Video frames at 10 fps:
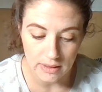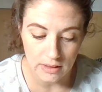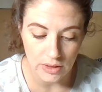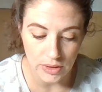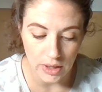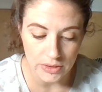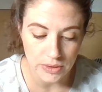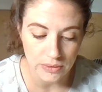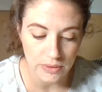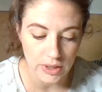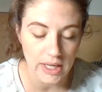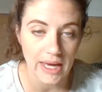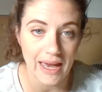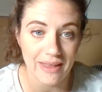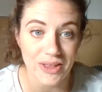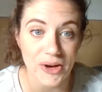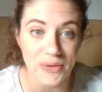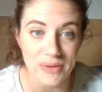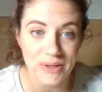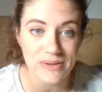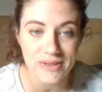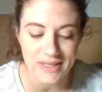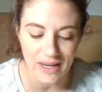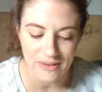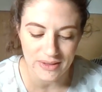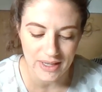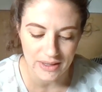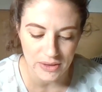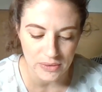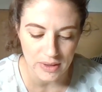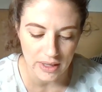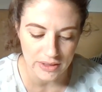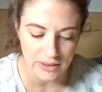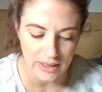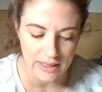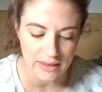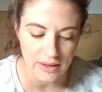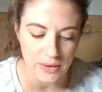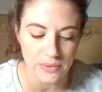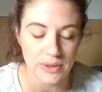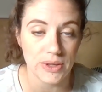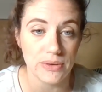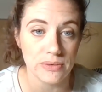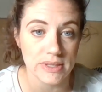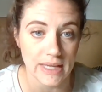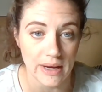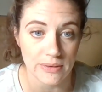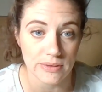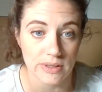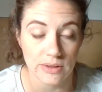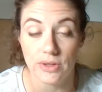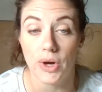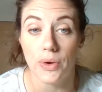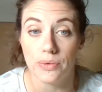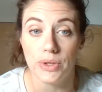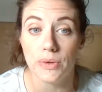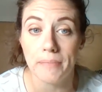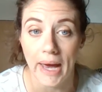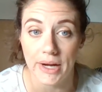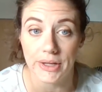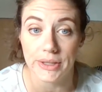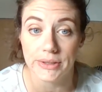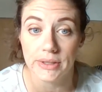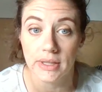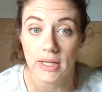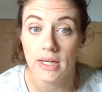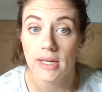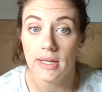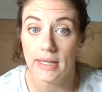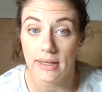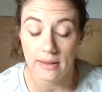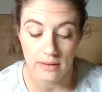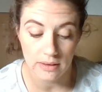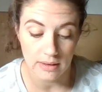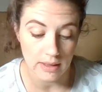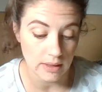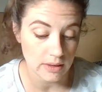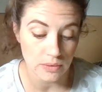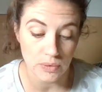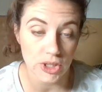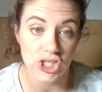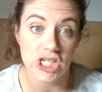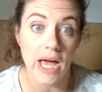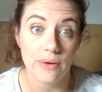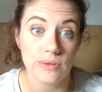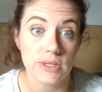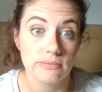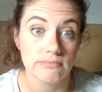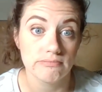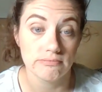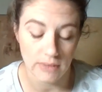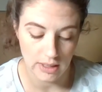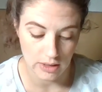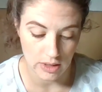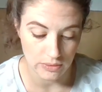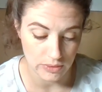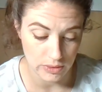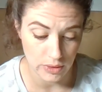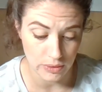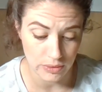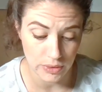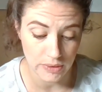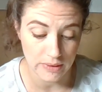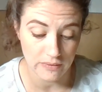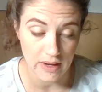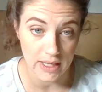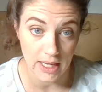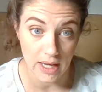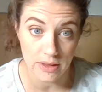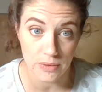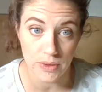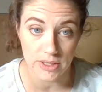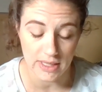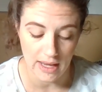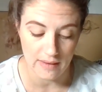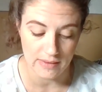you're also looking at the OU sound, and you'll underline the OU sound or the OU pattern in like the word shout, and go through and find other words that have